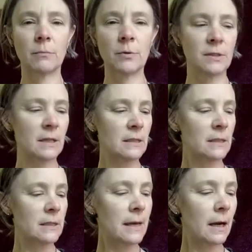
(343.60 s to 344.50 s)
almost
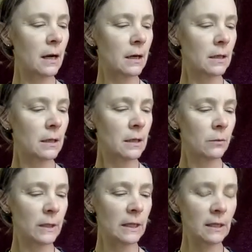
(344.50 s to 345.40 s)
that's there.
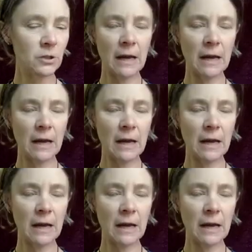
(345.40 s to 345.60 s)
We each